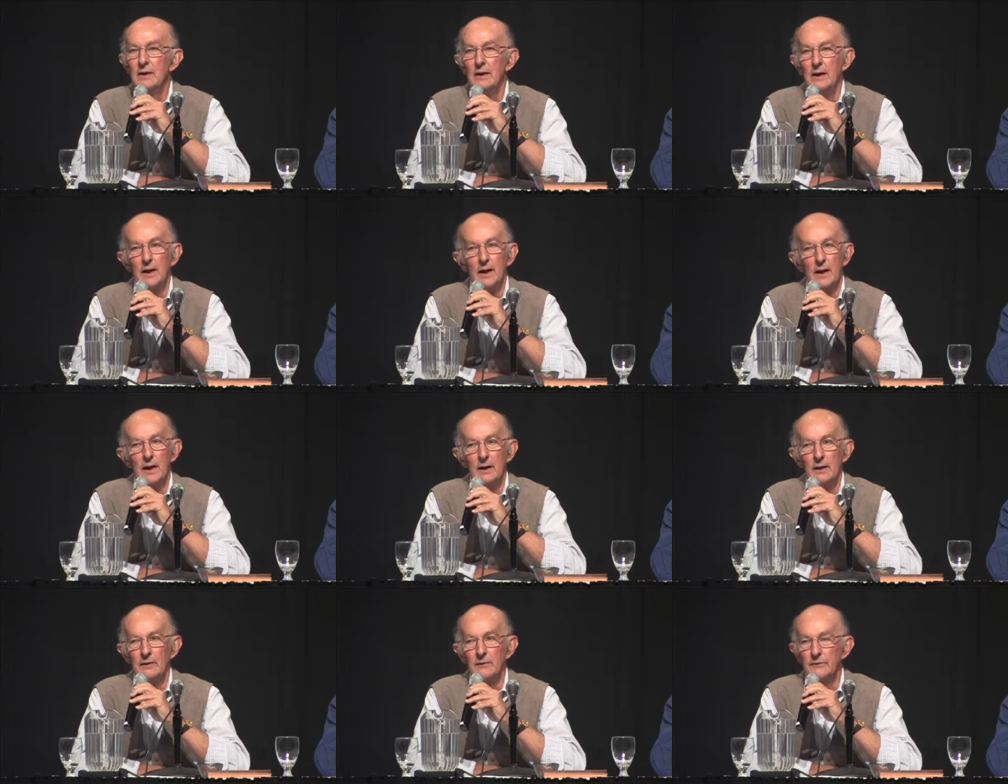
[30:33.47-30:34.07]

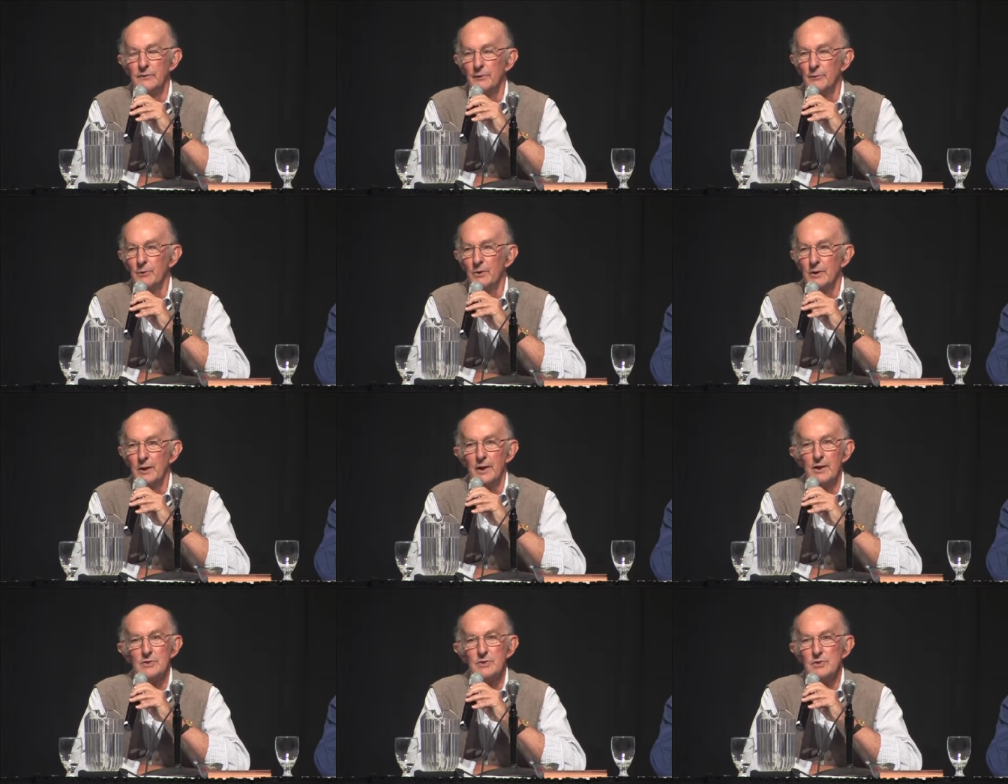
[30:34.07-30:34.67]
uh, the
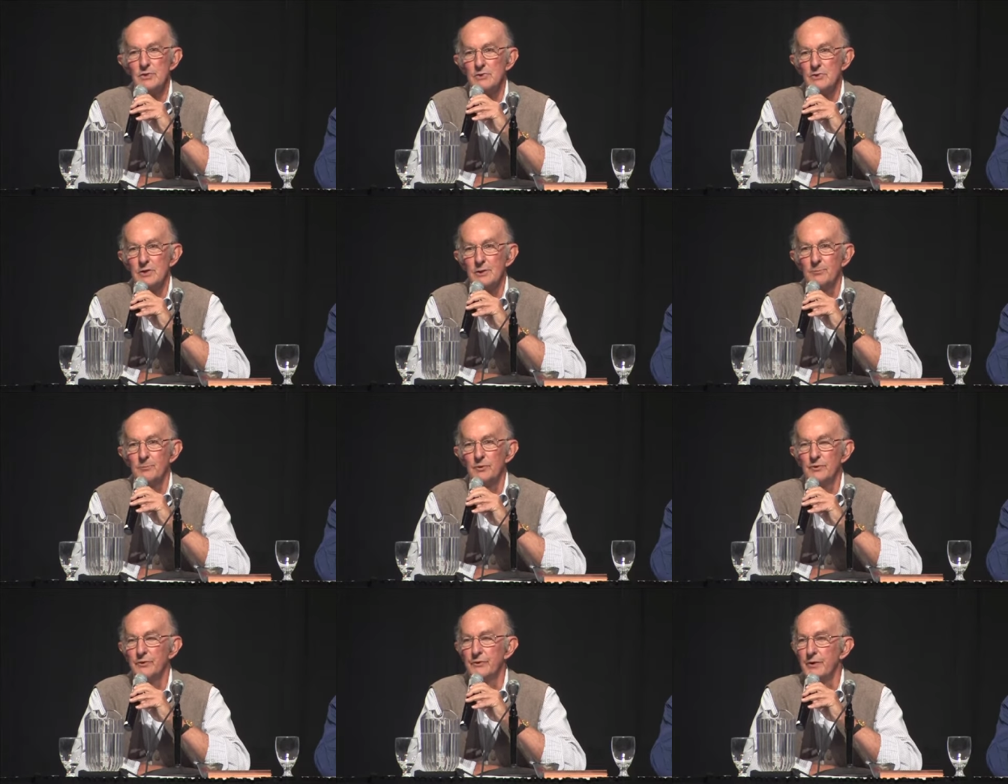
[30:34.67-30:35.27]

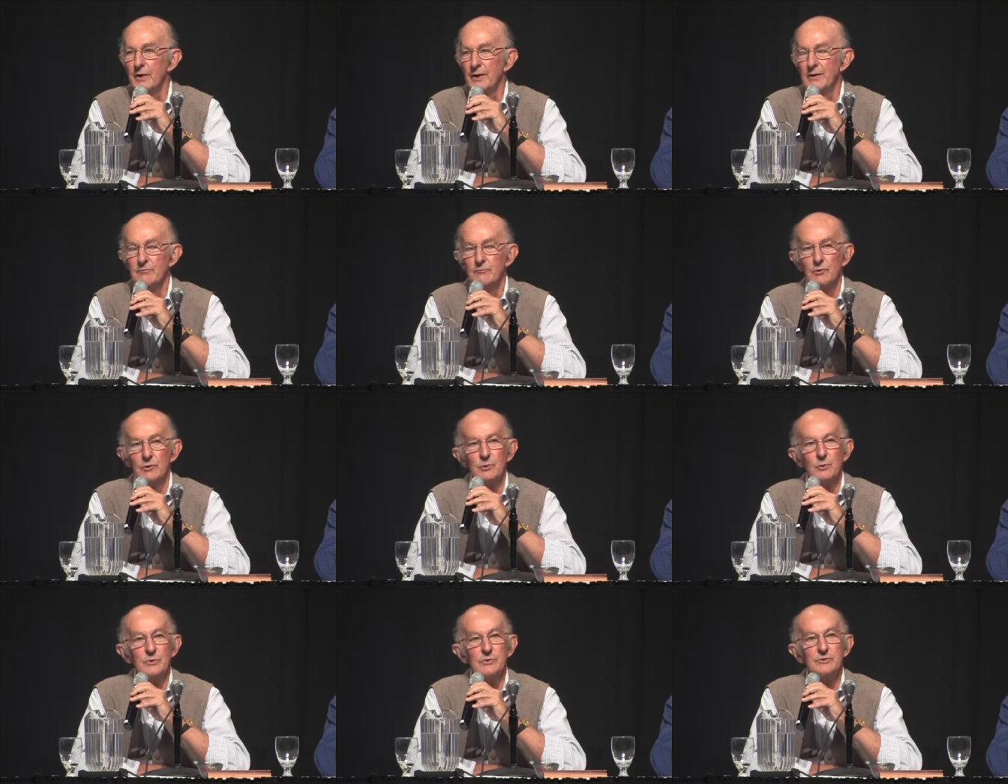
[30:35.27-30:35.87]
relationship with
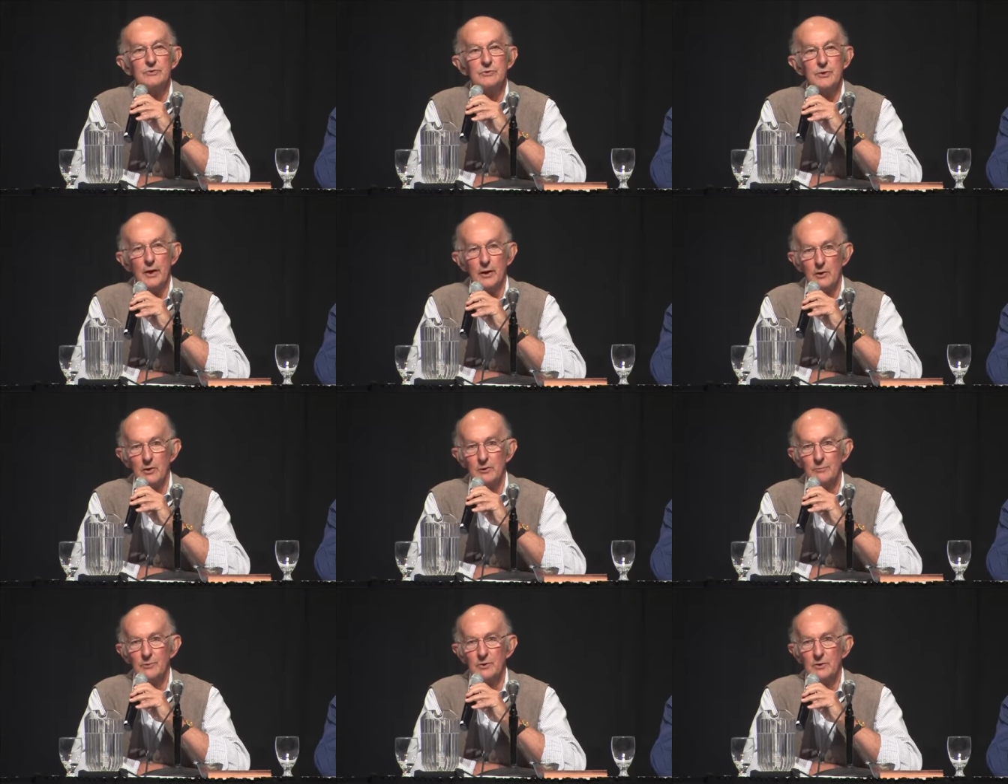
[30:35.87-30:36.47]
Denver was
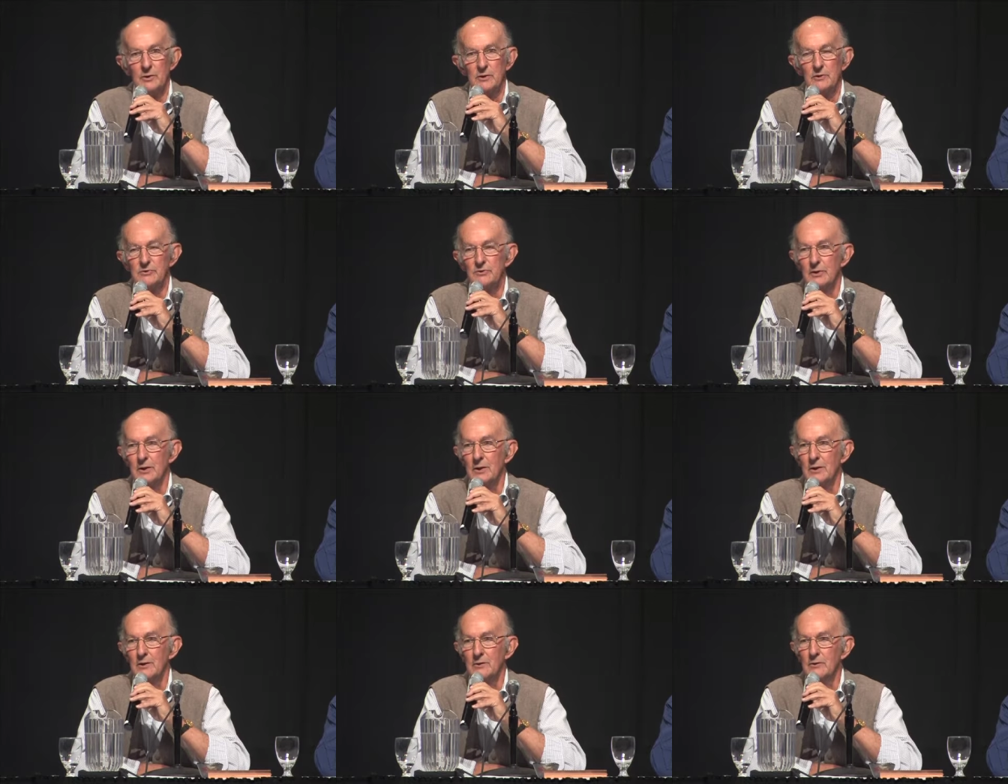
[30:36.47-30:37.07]
terrible as
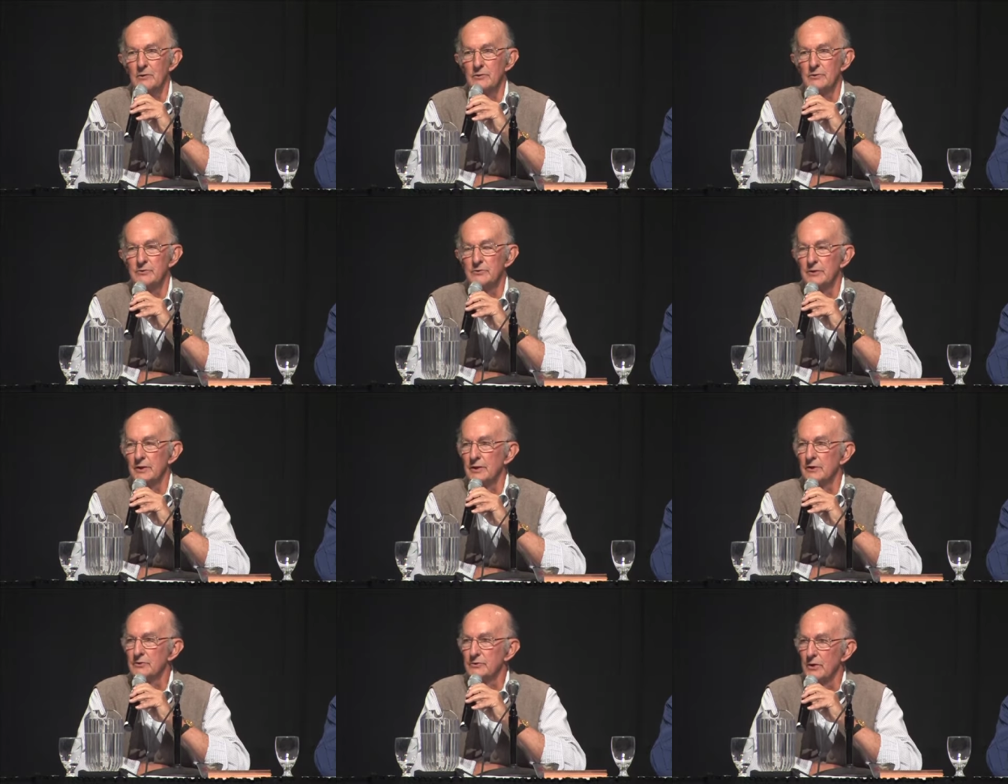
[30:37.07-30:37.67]
long as
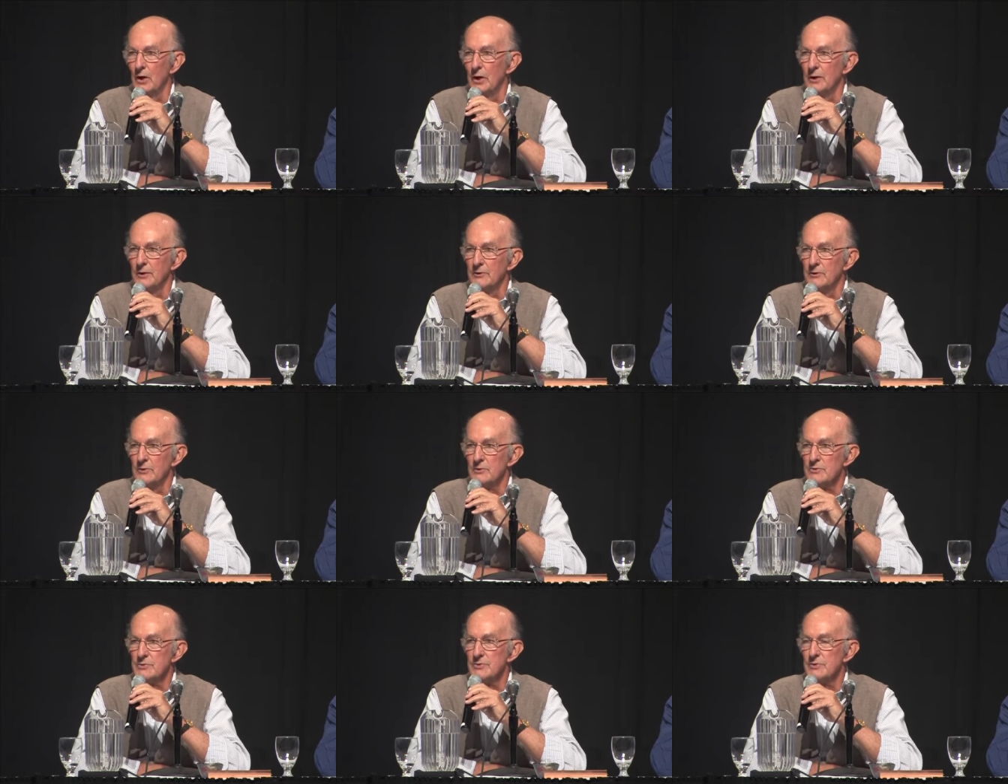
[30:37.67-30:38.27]
uh,
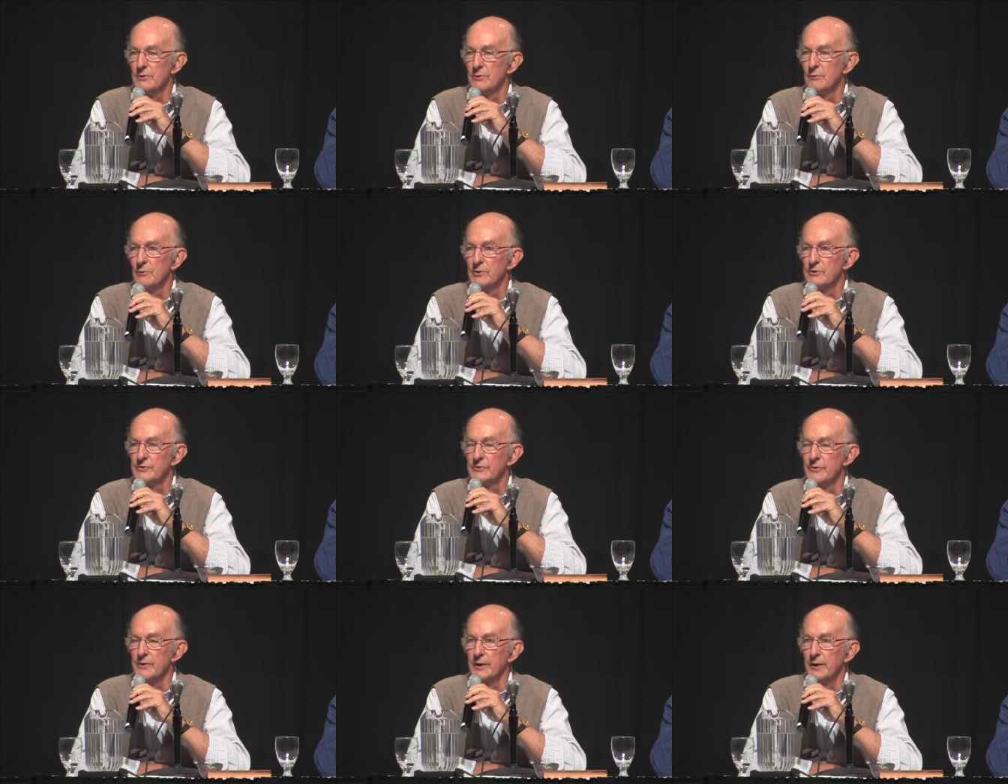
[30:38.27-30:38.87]
Saunders
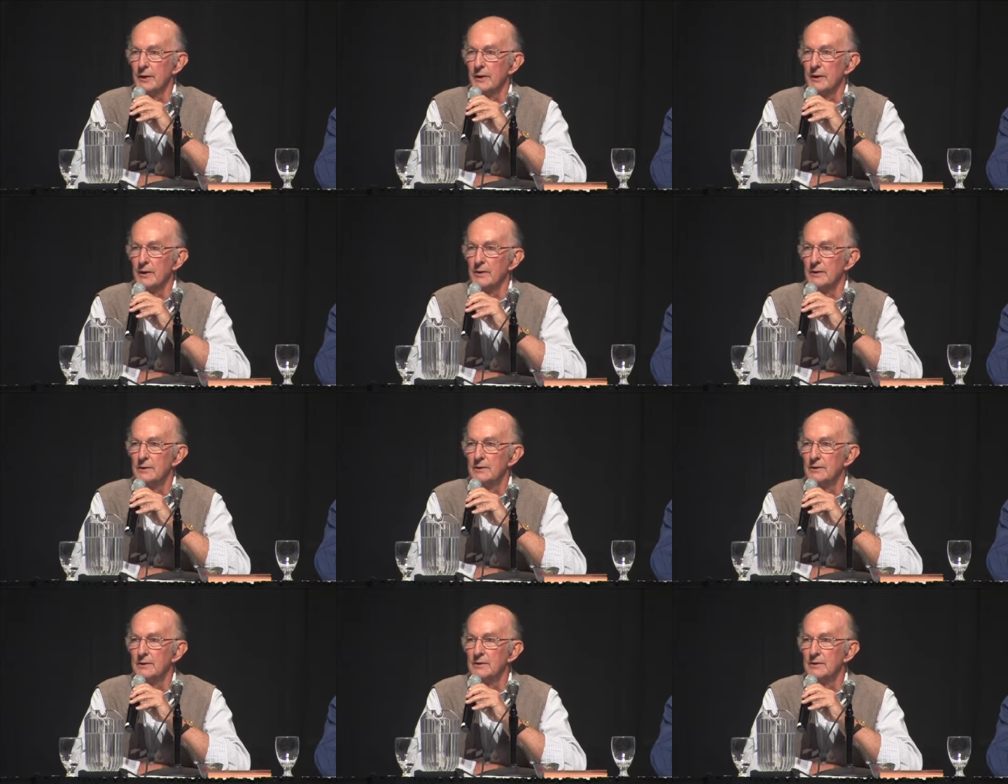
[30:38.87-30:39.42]
was there.